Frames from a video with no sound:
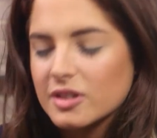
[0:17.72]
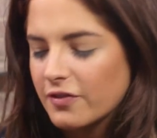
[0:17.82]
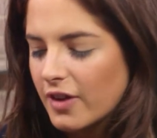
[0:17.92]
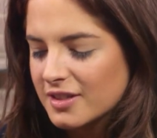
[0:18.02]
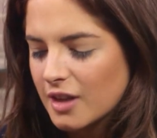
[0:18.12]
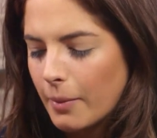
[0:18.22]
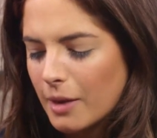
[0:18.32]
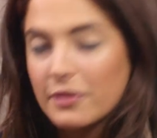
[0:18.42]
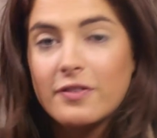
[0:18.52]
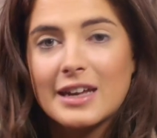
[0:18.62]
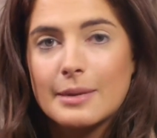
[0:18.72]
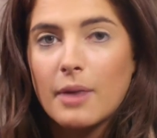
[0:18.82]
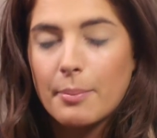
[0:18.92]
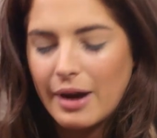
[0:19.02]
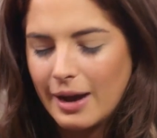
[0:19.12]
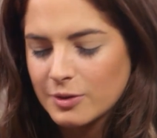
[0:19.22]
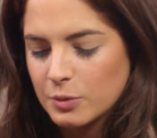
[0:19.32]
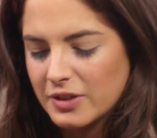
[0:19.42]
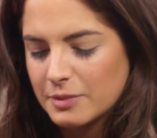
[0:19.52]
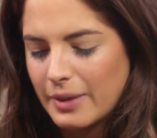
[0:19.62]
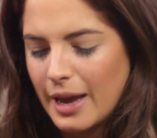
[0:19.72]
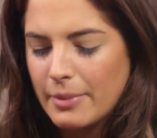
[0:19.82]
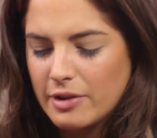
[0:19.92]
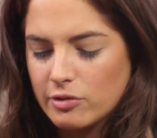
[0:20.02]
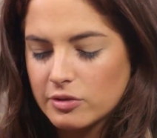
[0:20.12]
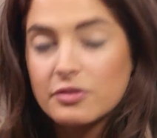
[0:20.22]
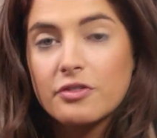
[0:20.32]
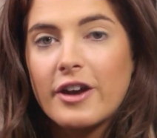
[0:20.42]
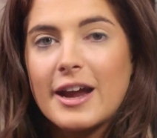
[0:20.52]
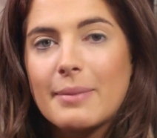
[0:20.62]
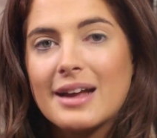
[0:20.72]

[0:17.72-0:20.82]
So first up, I'm going to be flinging my brows with this bareMinerals Frame